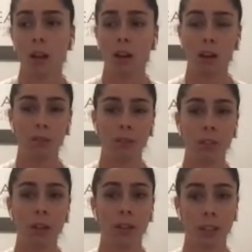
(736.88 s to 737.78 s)
Often
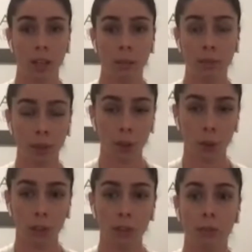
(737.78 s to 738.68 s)
at the time of
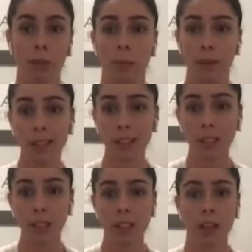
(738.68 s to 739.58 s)
injury for the
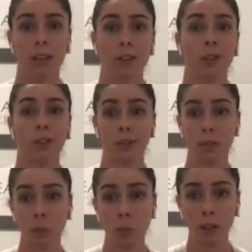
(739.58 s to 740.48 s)
meniscus, there's a lot of
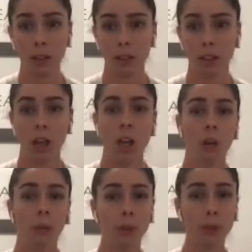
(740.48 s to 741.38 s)
swelling,
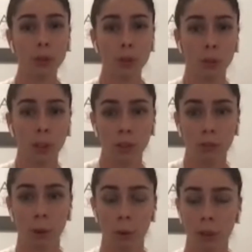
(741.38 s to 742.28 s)
reduced range of
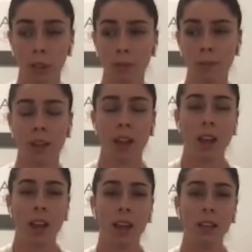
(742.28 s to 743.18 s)
motion,
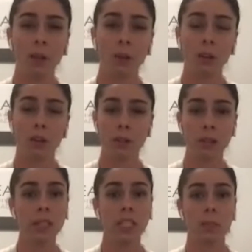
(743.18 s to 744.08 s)
and you can also
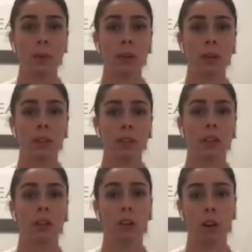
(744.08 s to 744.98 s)
experience
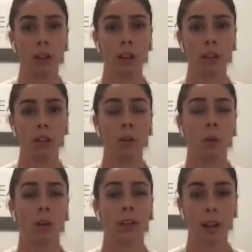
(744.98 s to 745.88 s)
locking
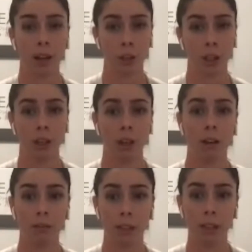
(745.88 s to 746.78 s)
or catching
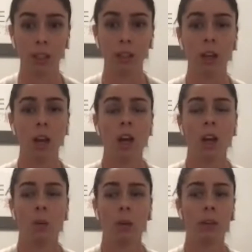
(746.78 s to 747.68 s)
of the knee,
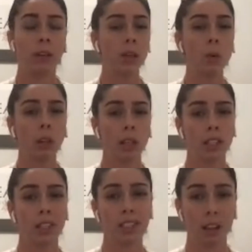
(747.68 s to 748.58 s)
where your knee will get
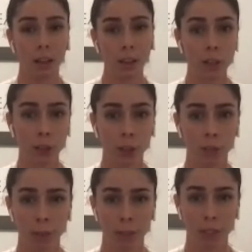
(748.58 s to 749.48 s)
stuck in a certain
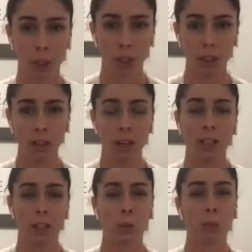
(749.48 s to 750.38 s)
position and
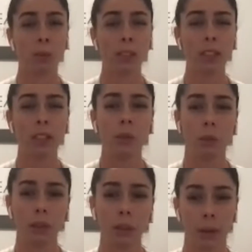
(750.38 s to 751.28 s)
it's really,
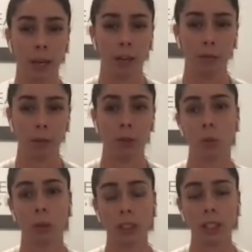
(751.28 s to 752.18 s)
really painful to
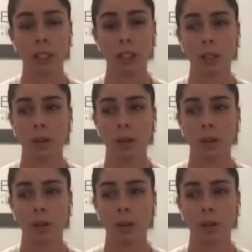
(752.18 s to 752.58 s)
release.